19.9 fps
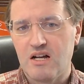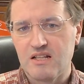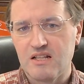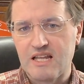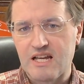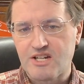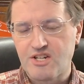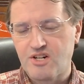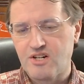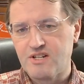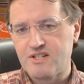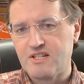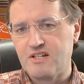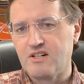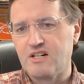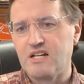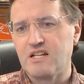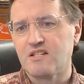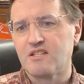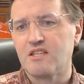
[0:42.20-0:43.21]
lecture
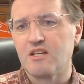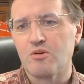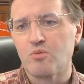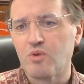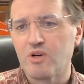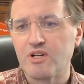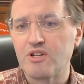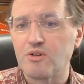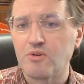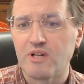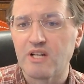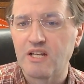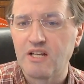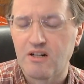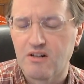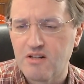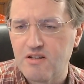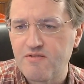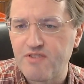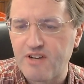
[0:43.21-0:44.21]
series that we're doing
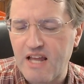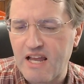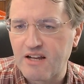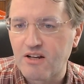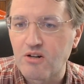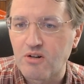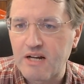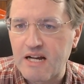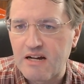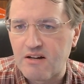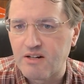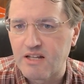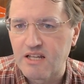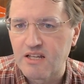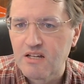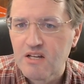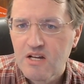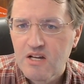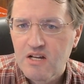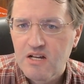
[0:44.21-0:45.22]
here in Venango
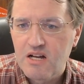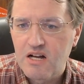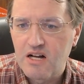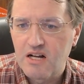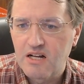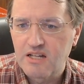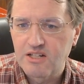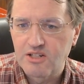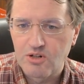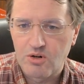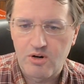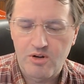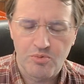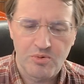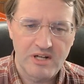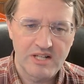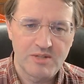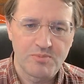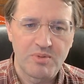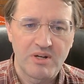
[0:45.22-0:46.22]
County in
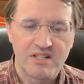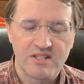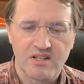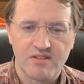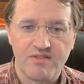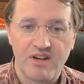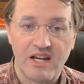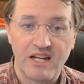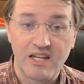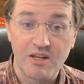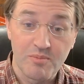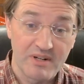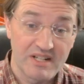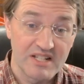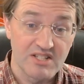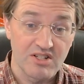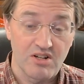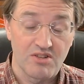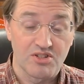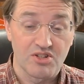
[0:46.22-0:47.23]
Northwest Pennsylvania, but
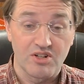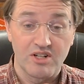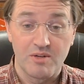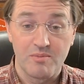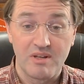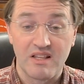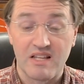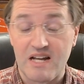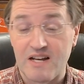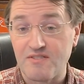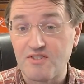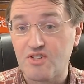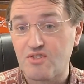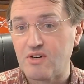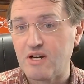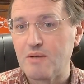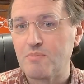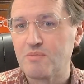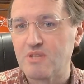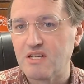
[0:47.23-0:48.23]
it's also going to be live
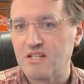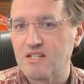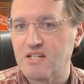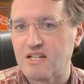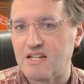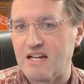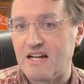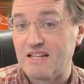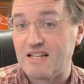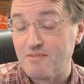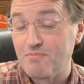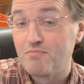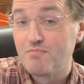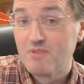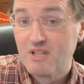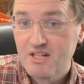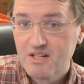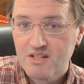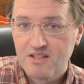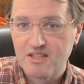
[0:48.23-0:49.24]
streamed and on
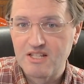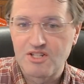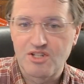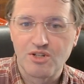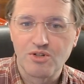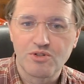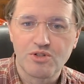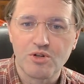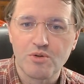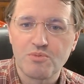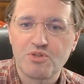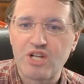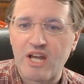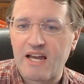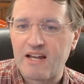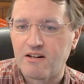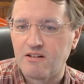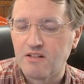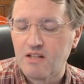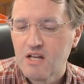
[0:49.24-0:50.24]
this YouTube
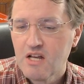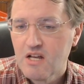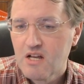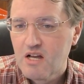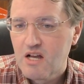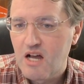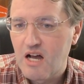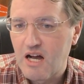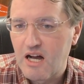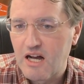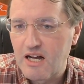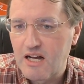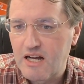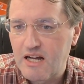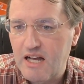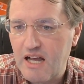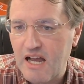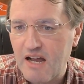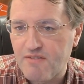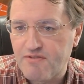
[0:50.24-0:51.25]
channel
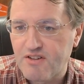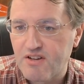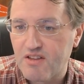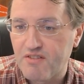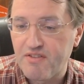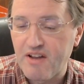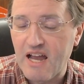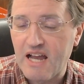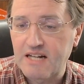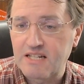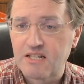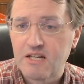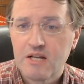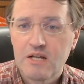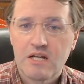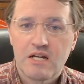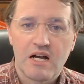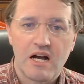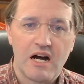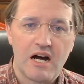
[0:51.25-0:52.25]
after the fact.
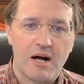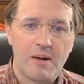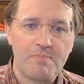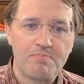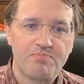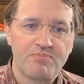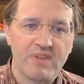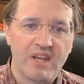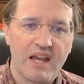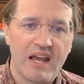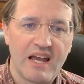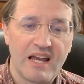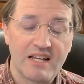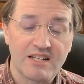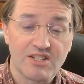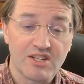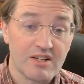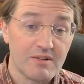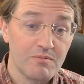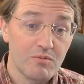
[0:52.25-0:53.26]

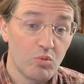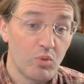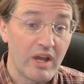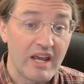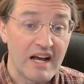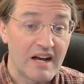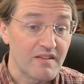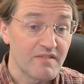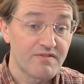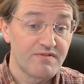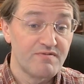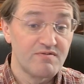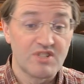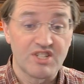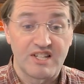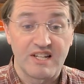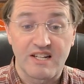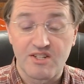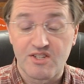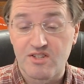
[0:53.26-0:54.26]
And we have
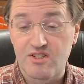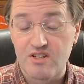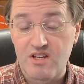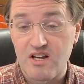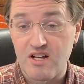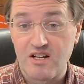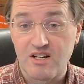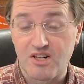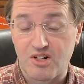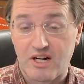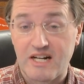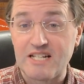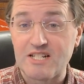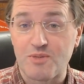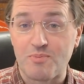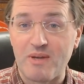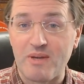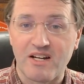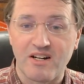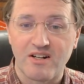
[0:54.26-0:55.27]
six great
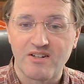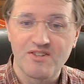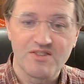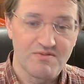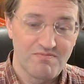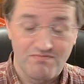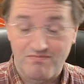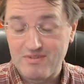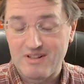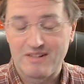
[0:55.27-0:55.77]
speakers.